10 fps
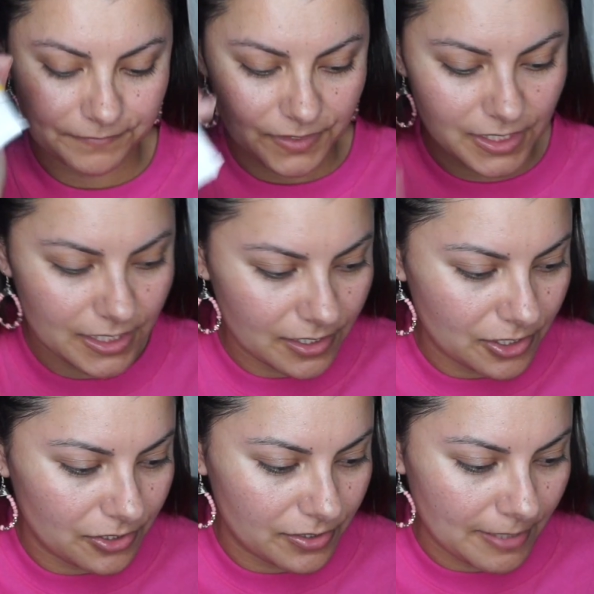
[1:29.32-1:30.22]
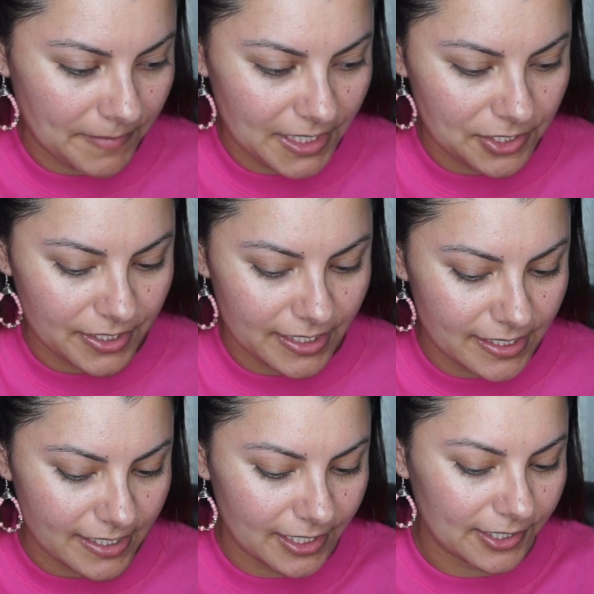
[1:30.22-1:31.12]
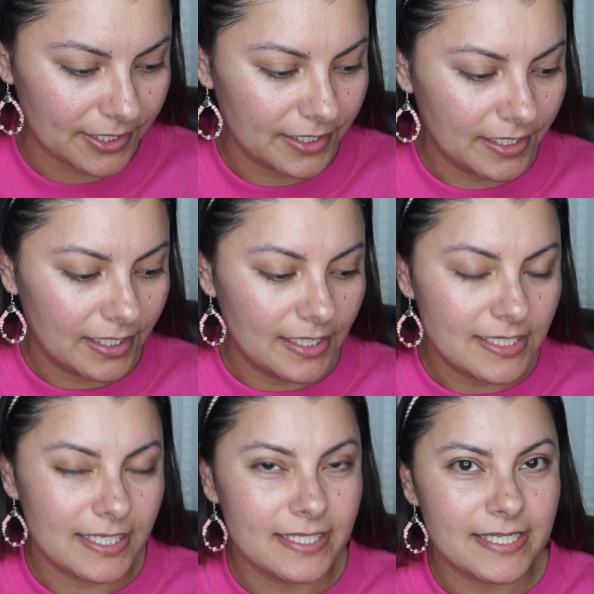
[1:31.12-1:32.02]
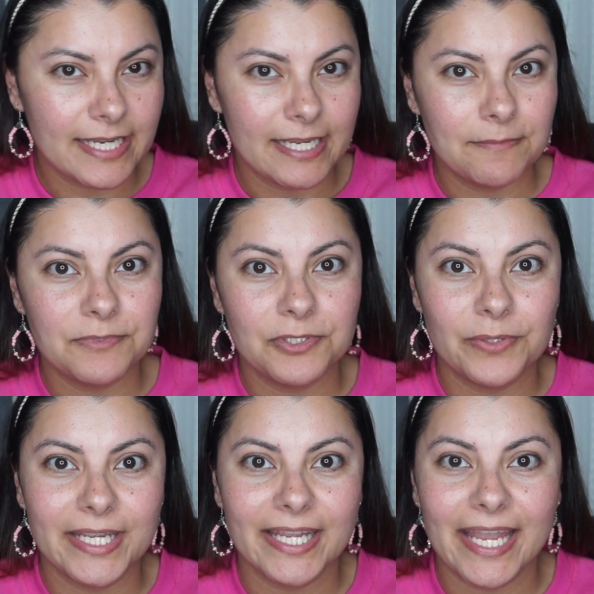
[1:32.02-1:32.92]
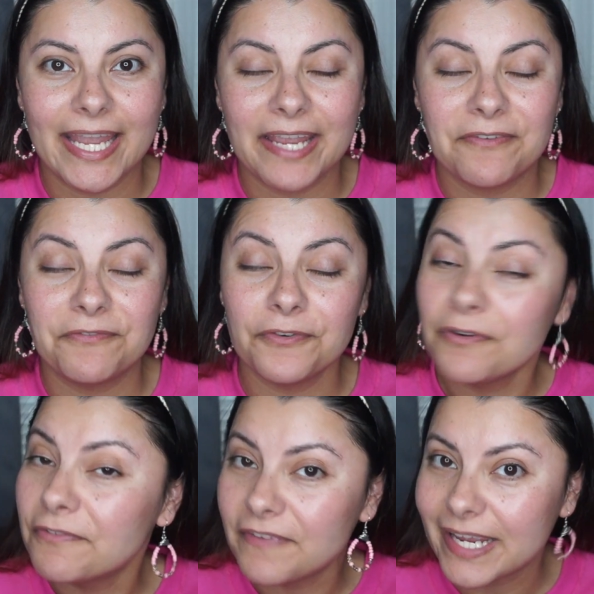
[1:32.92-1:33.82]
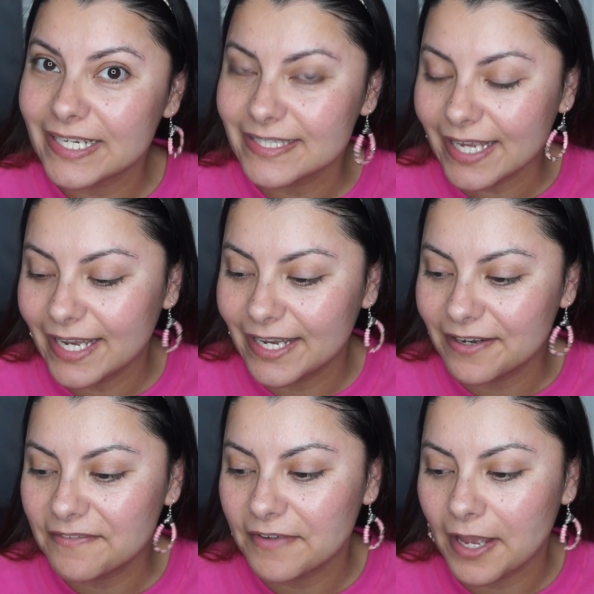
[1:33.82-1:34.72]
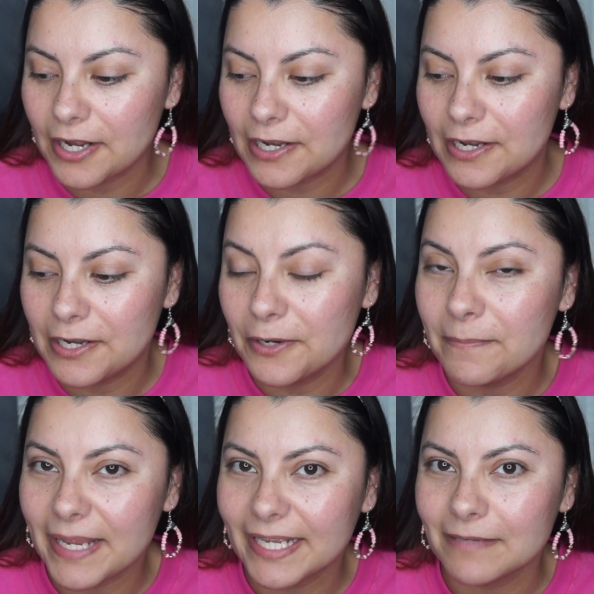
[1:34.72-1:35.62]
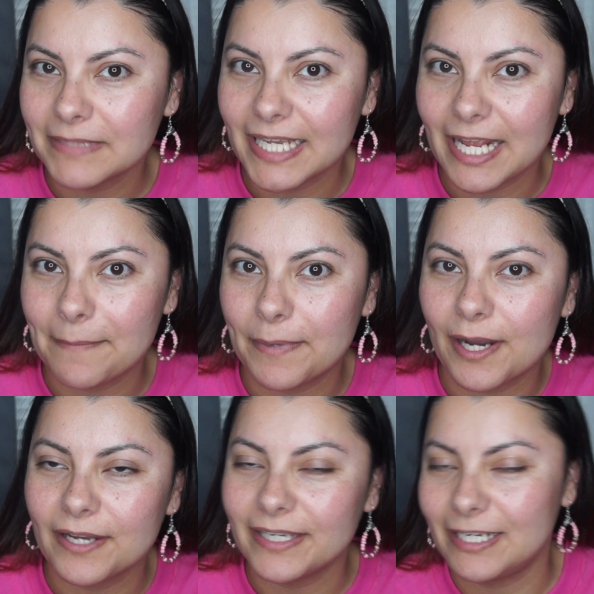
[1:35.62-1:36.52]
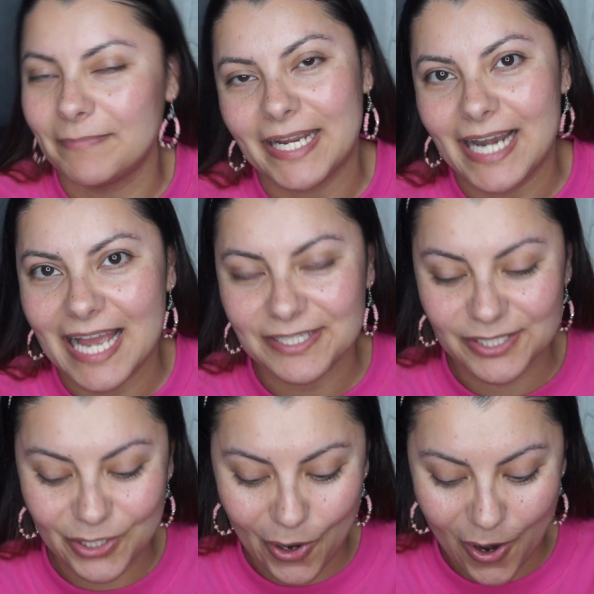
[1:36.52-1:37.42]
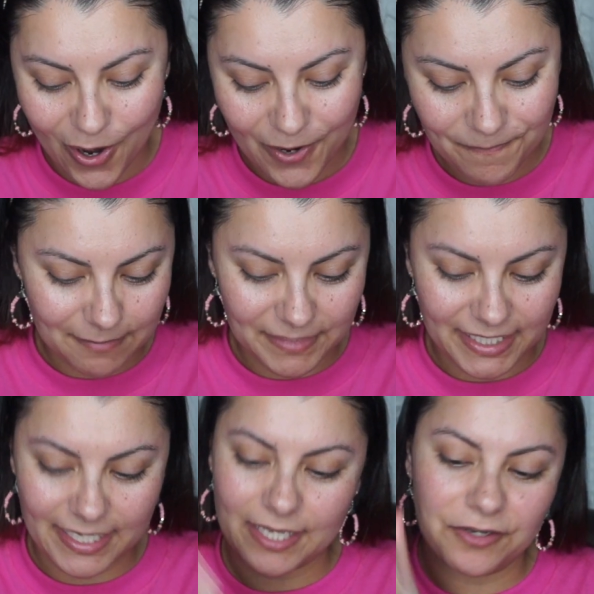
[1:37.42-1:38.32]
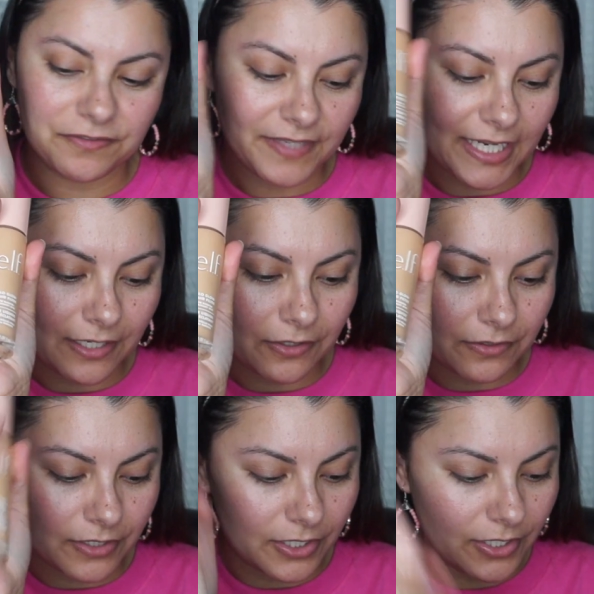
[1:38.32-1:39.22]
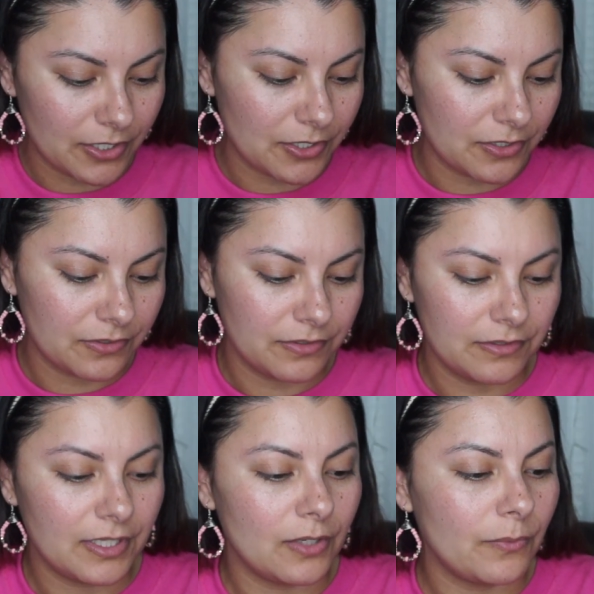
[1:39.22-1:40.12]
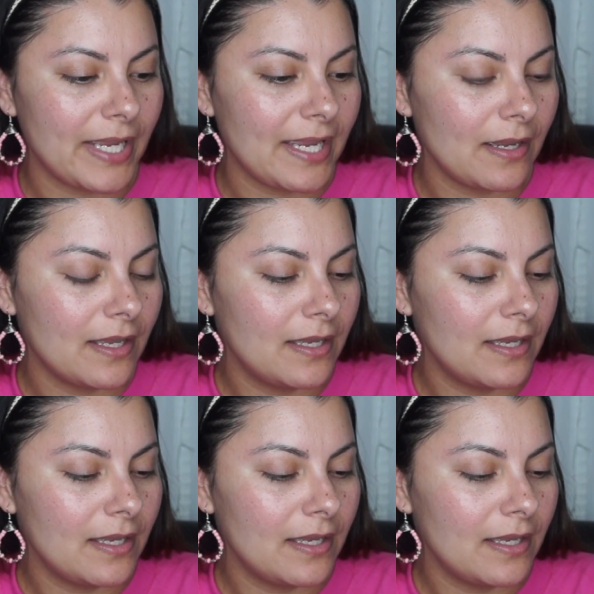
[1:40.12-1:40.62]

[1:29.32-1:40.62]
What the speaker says: just something to consider. Since I am doing a full face of new makeup that I bought in my last haul, the e.l.f. Halo Glow, the Wet